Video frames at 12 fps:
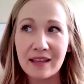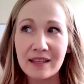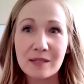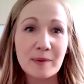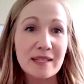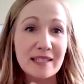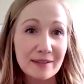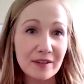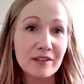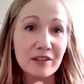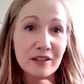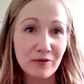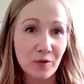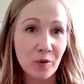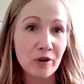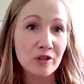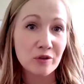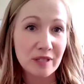specifically
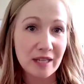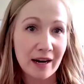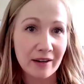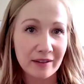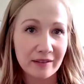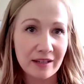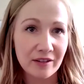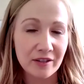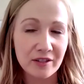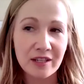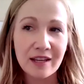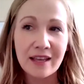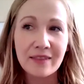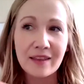for doTERRA leaders